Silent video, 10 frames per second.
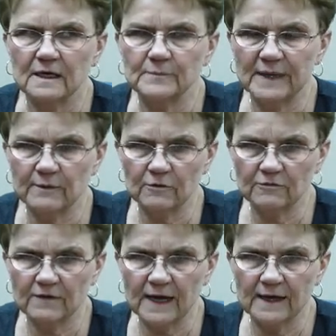payroll
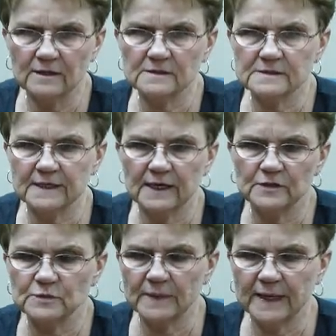files,
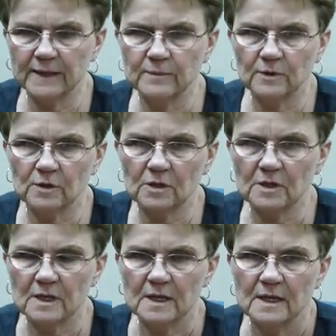accounts payable,
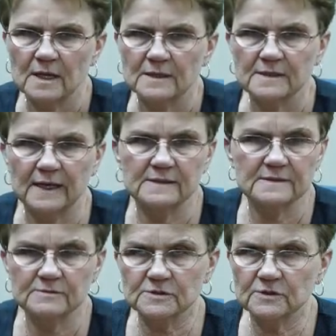and,
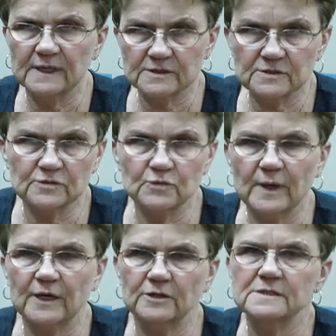stu and student
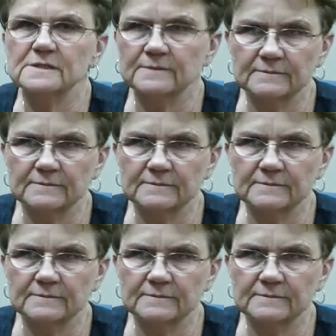records.